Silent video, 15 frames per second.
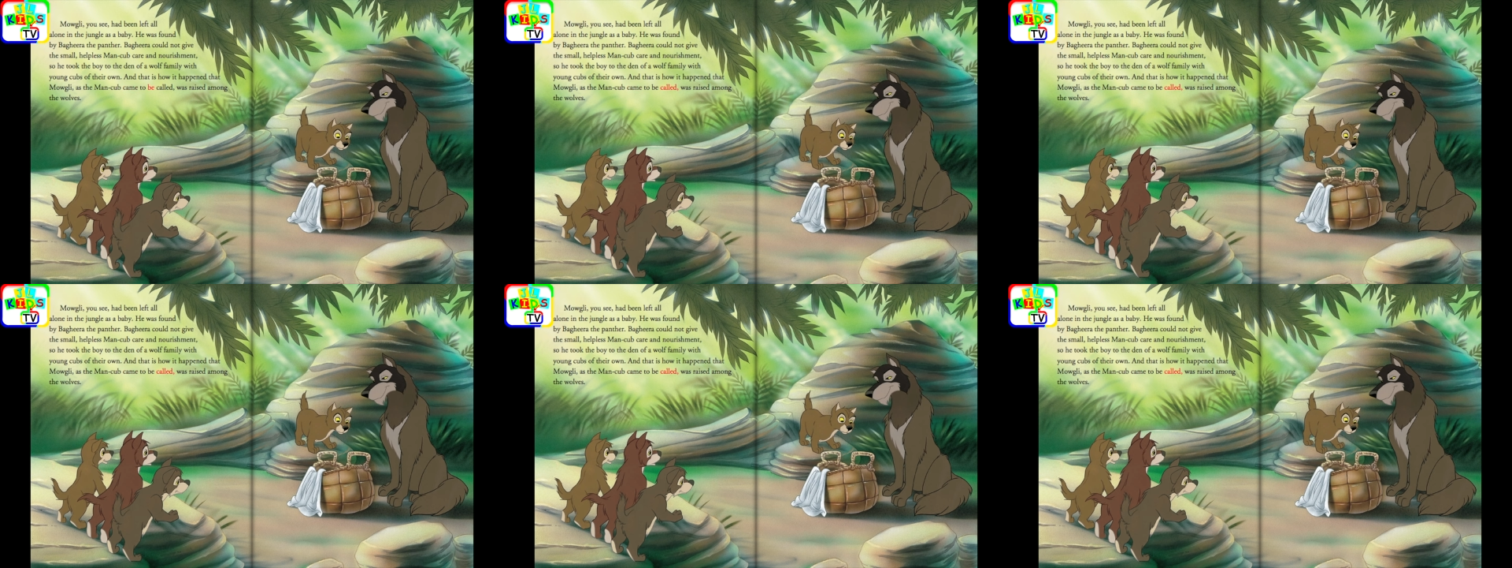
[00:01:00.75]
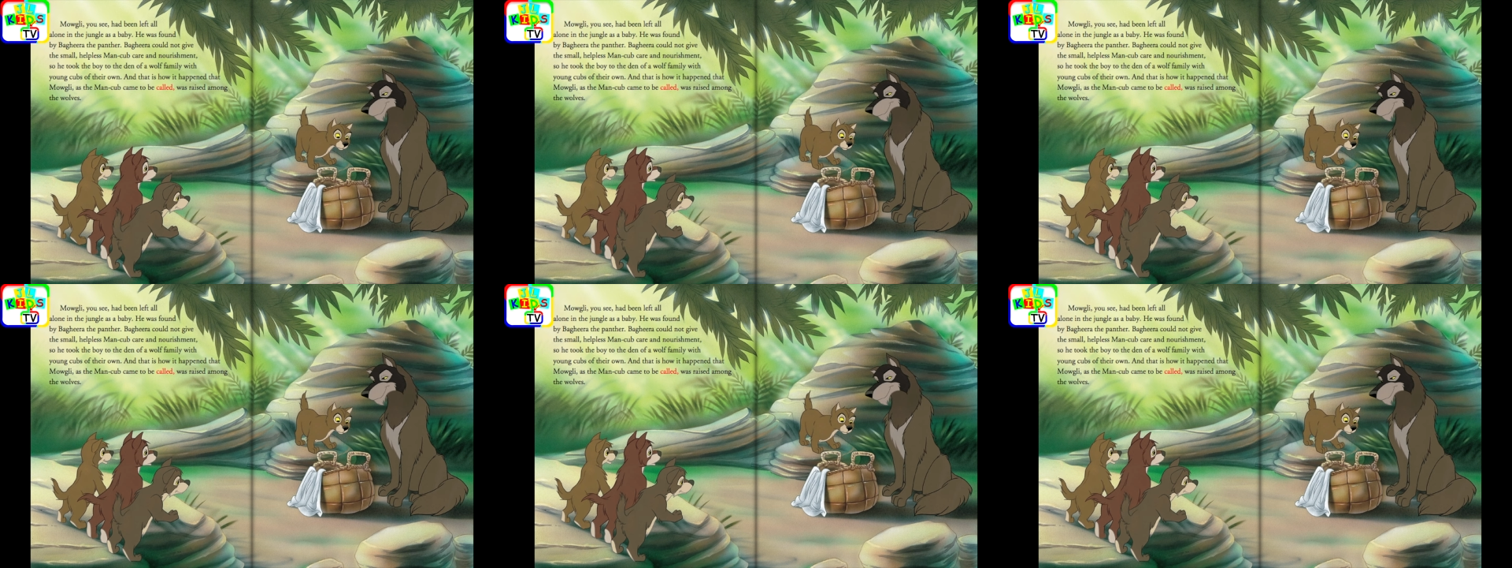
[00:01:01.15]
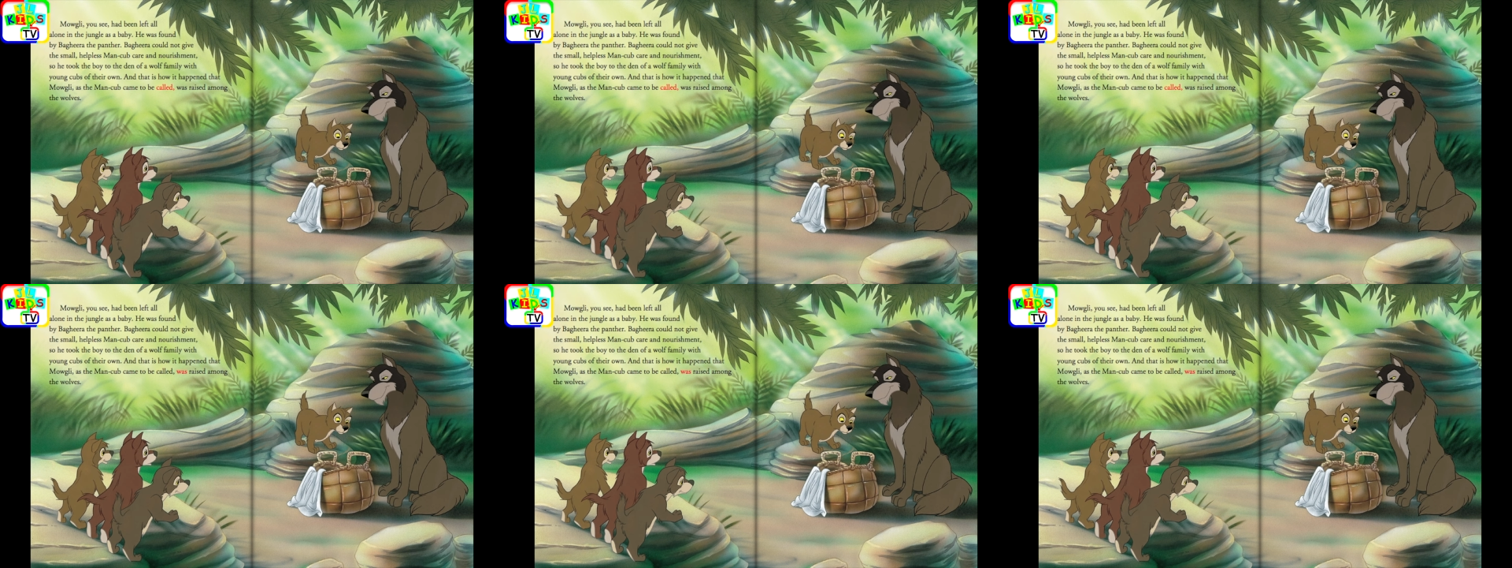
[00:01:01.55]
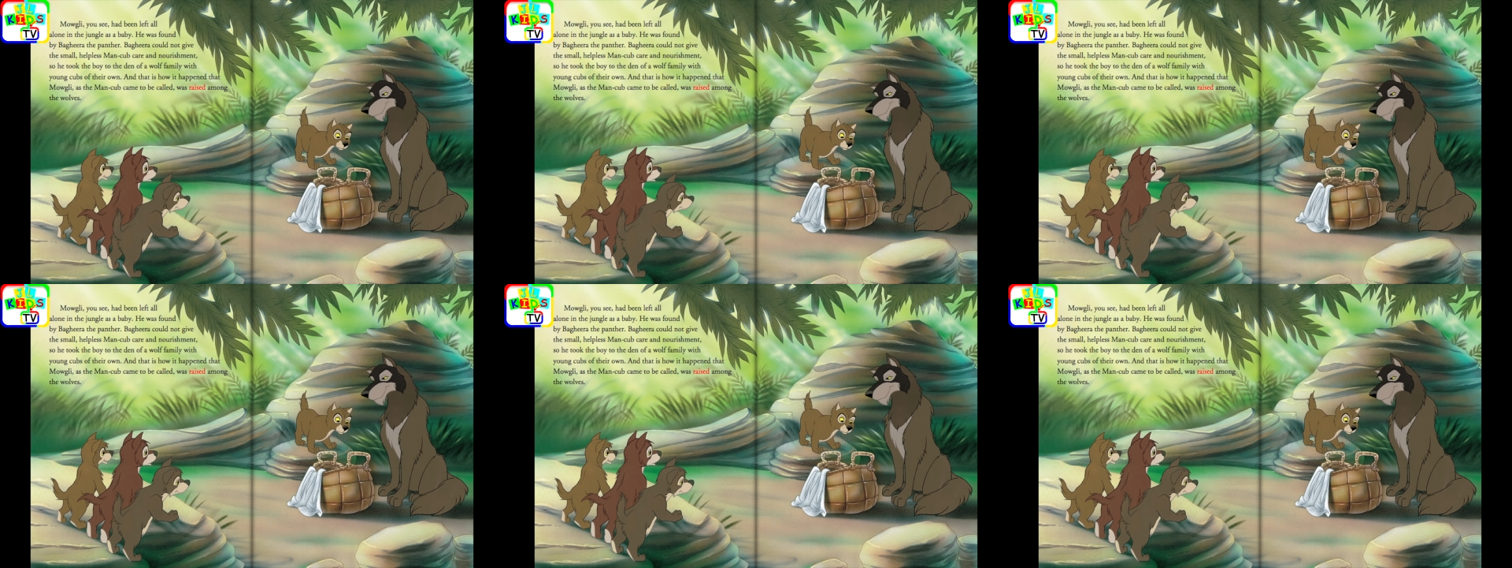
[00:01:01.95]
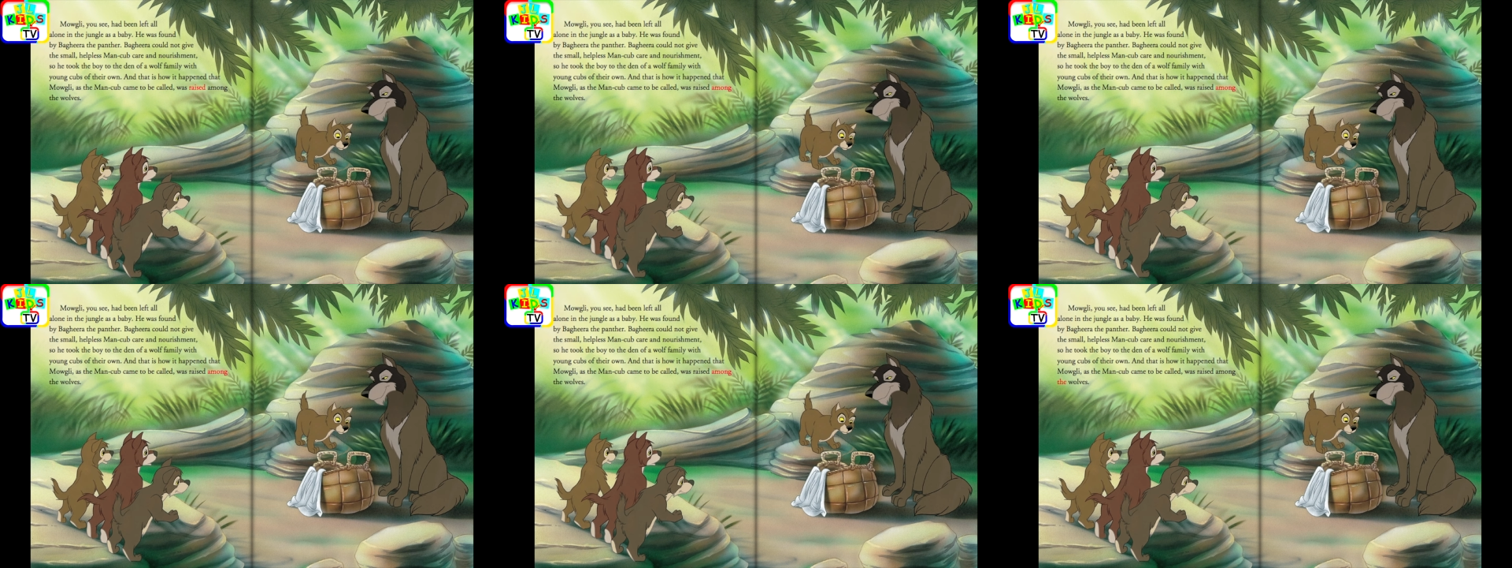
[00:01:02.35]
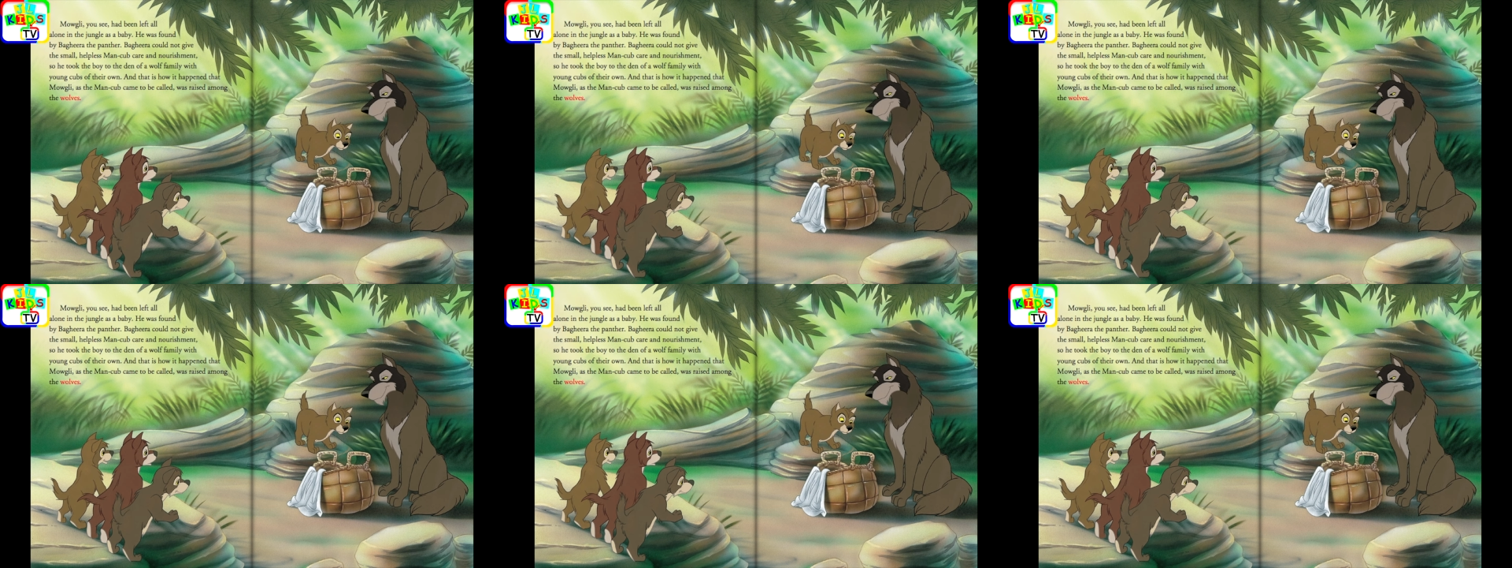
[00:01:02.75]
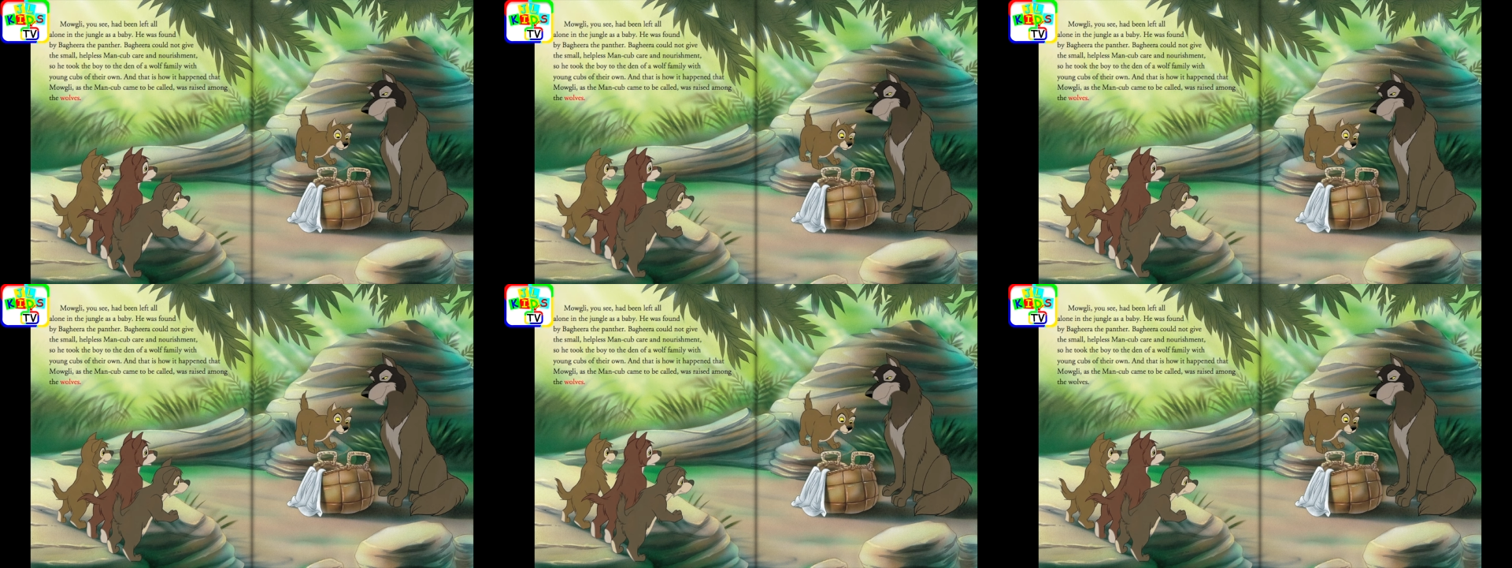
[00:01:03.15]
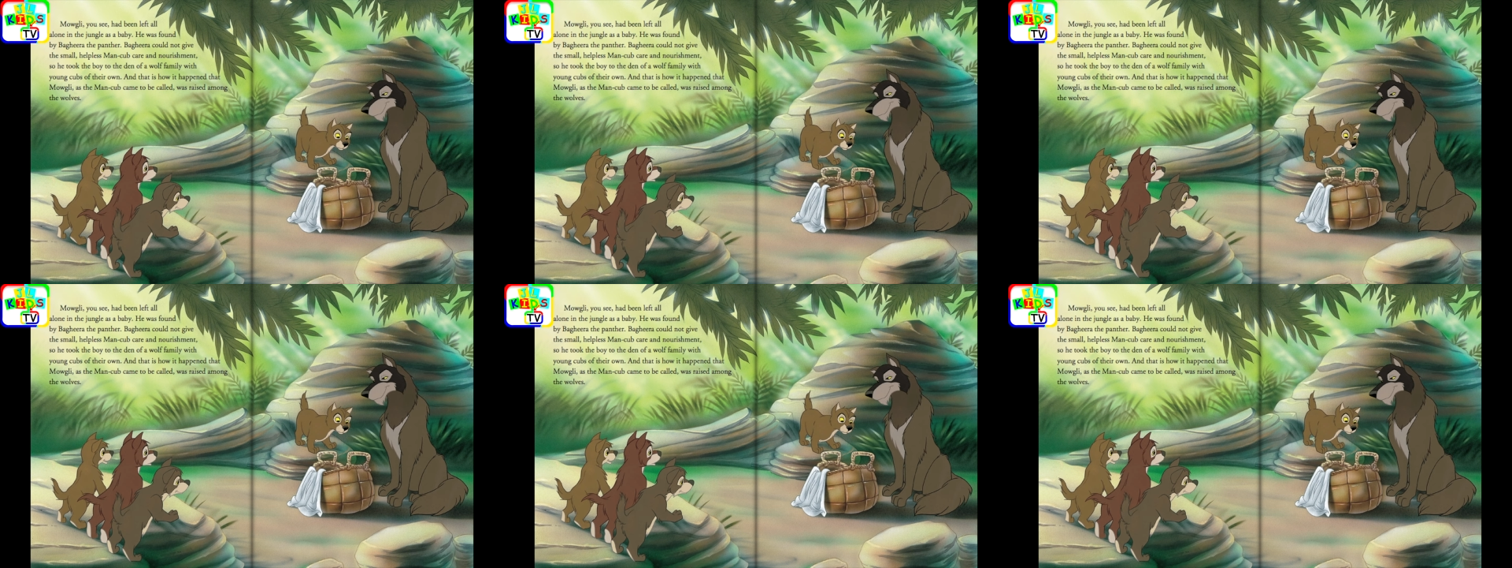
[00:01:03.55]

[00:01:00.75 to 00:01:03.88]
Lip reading: Nobody's mouth can be seen.